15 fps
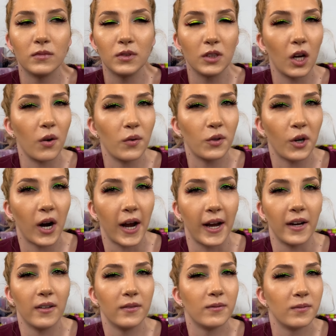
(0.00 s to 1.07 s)
don't try it.
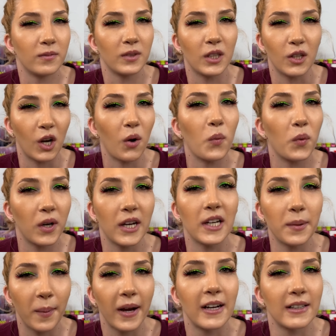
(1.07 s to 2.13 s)
You don't want to
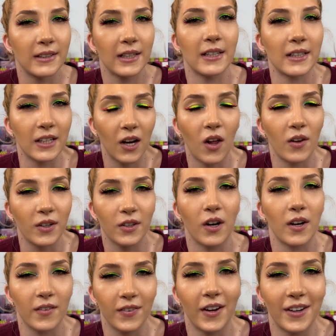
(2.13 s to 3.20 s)
spend $60 on
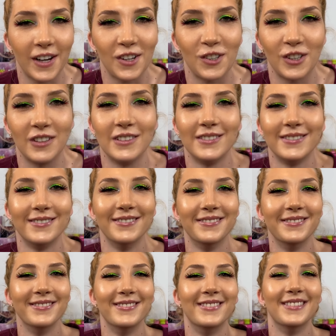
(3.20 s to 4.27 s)
a foundation.
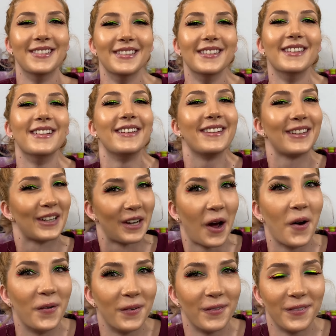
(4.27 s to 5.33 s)
You
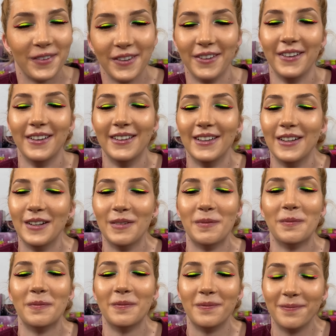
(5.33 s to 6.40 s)
don't.
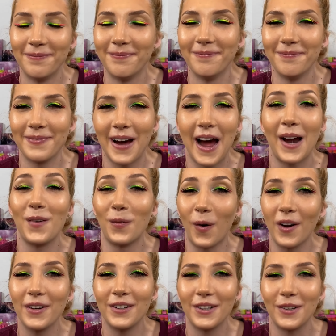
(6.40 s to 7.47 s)
I
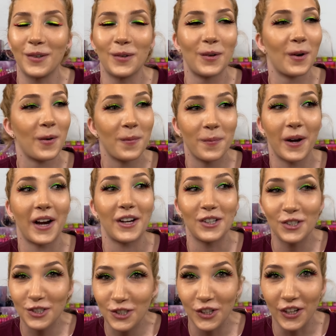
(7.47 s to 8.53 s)
want to, but I
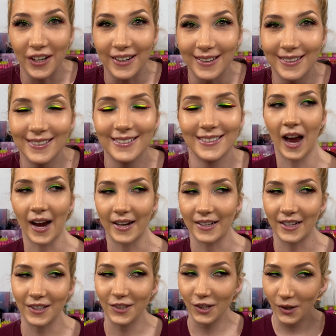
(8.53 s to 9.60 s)
shouldn't. I
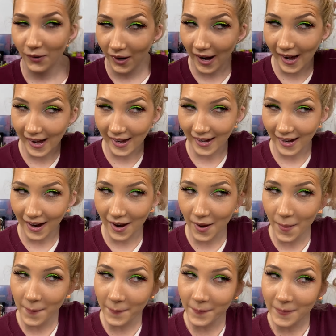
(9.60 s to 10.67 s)
did do a
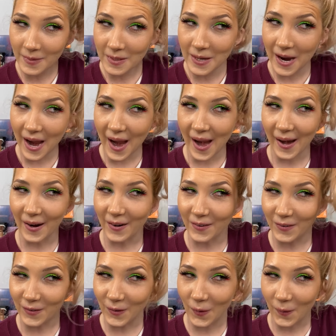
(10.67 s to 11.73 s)
hair
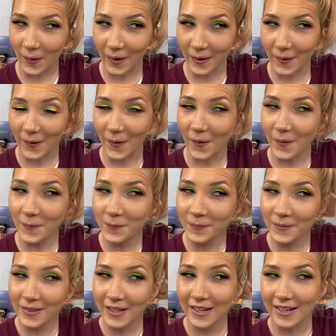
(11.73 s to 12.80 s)
tutorial
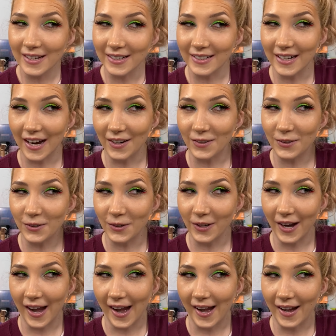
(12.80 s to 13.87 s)

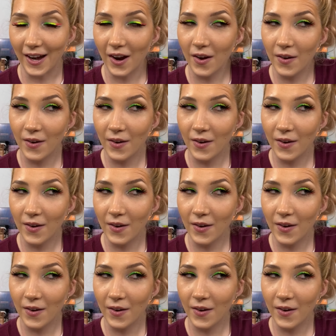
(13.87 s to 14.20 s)
yesterday.